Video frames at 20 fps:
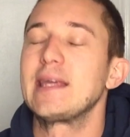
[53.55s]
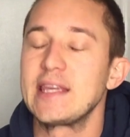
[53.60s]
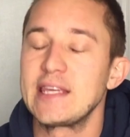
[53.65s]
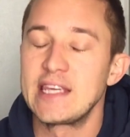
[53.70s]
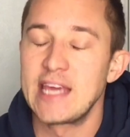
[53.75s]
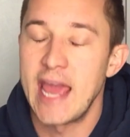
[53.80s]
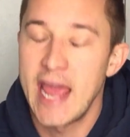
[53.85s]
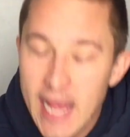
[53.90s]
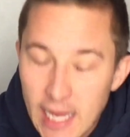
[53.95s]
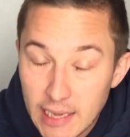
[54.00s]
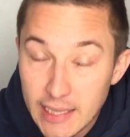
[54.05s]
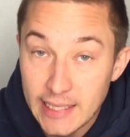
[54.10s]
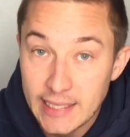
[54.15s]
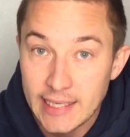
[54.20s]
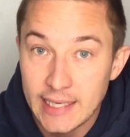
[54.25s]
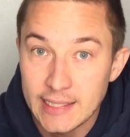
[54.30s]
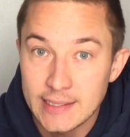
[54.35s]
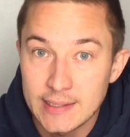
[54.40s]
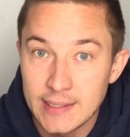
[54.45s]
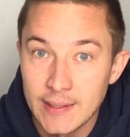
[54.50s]
killing
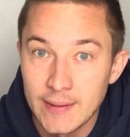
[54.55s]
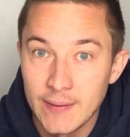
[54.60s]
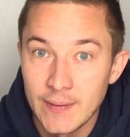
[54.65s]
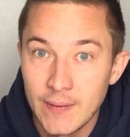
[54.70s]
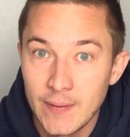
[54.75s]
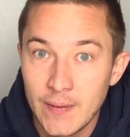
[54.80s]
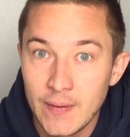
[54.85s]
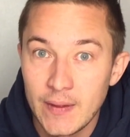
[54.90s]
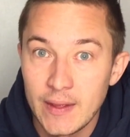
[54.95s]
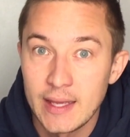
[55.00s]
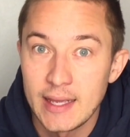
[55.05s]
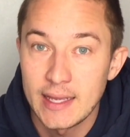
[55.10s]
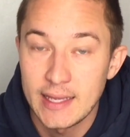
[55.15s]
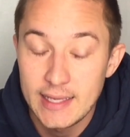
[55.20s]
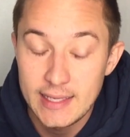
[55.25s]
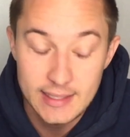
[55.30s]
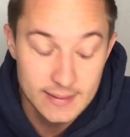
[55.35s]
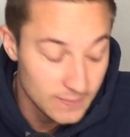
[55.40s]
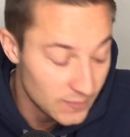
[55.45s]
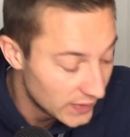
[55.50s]
it.
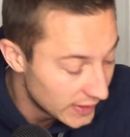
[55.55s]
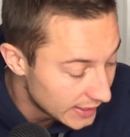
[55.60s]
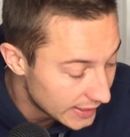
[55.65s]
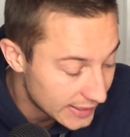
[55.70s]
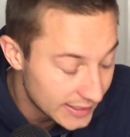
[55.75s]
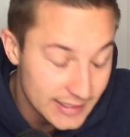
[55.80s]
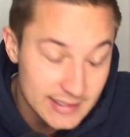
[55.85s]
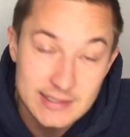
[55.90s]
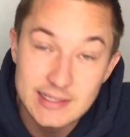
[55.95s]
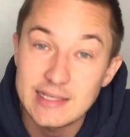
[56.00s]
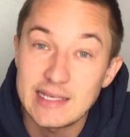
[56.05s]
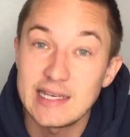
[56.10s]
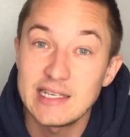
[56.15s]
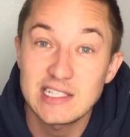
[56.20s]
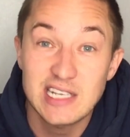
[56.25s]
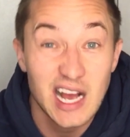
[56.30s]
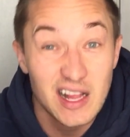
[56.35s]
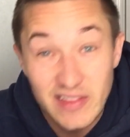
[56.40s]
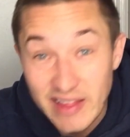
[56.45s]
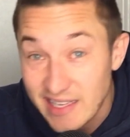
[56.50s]
He's he's
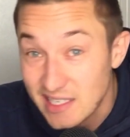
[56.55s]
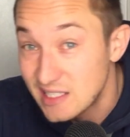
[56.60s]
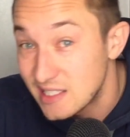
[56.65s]
got like